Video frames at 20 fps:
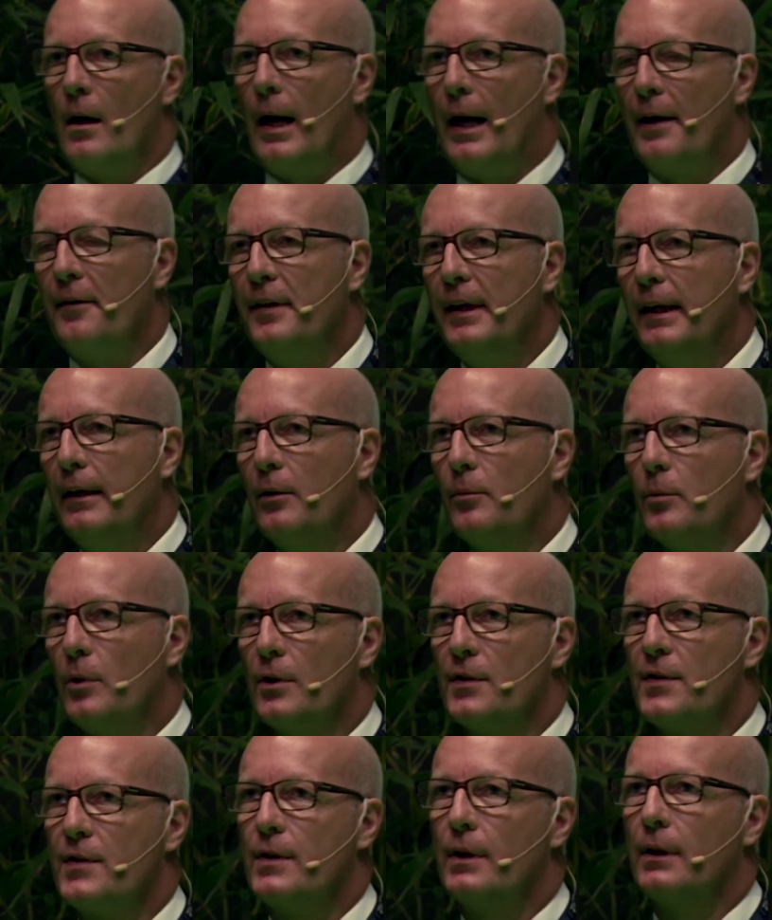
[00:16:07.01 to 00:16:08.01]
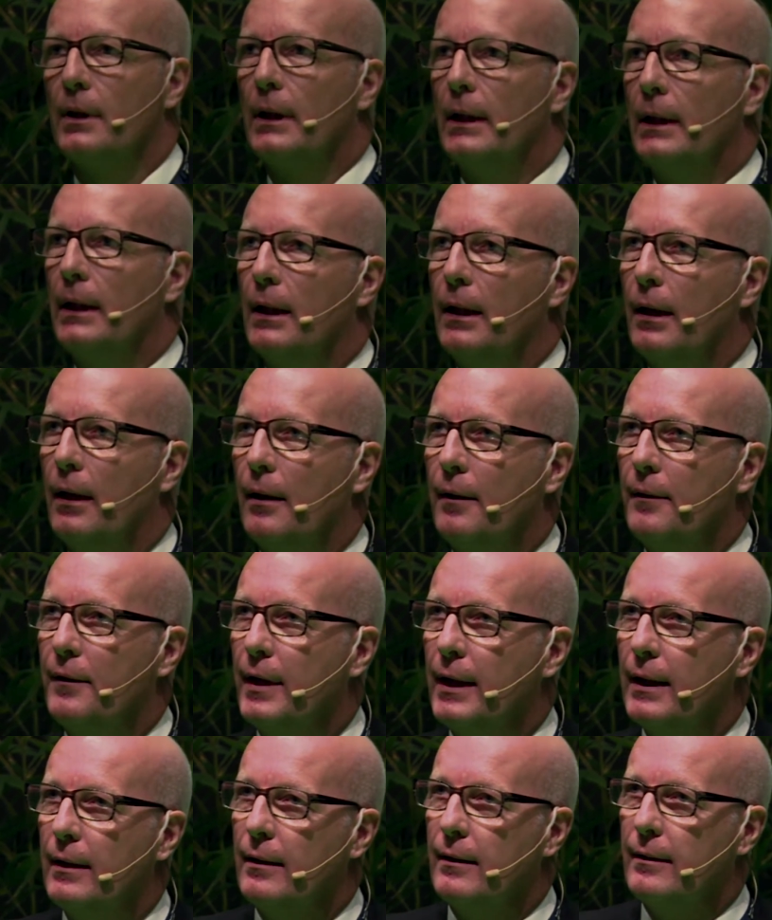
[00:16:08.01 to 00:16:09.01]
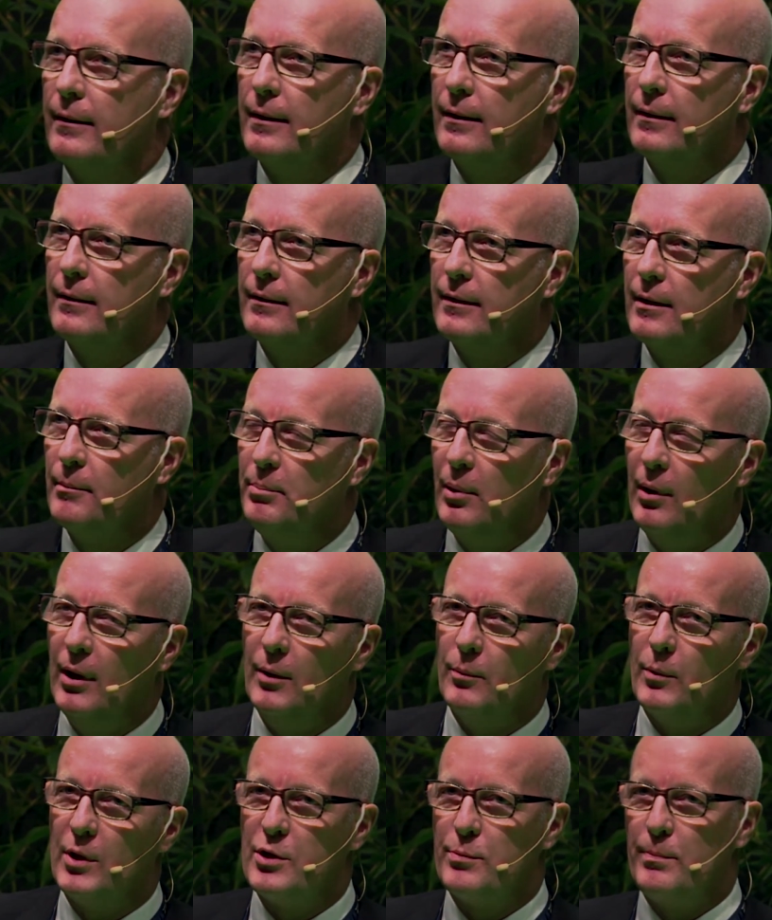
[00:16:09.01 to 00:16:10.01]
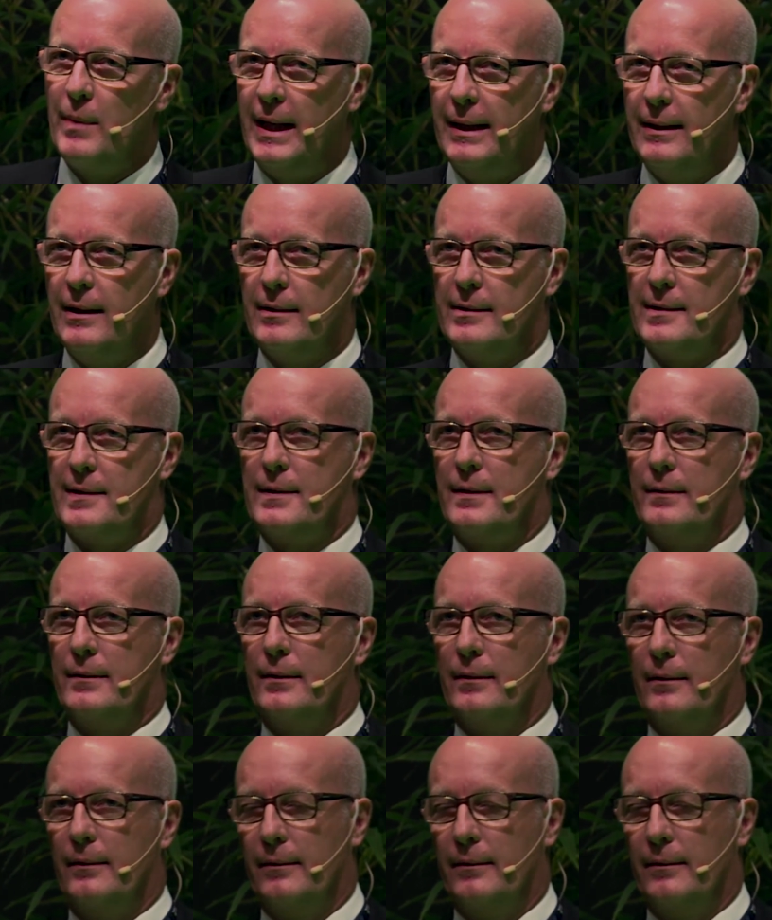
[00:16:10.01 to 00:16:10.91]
I think it was the the the point which made us